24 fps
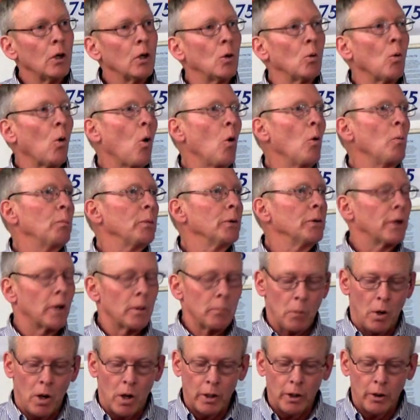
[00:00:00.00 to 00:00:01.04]
who opened their
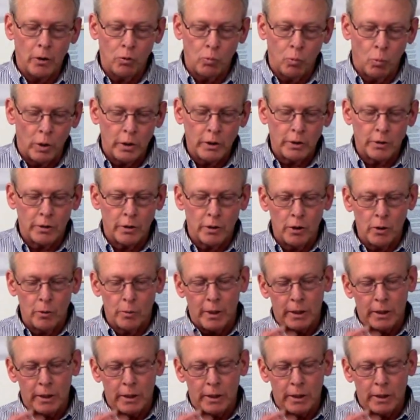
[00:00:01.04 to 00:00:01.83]
markets once the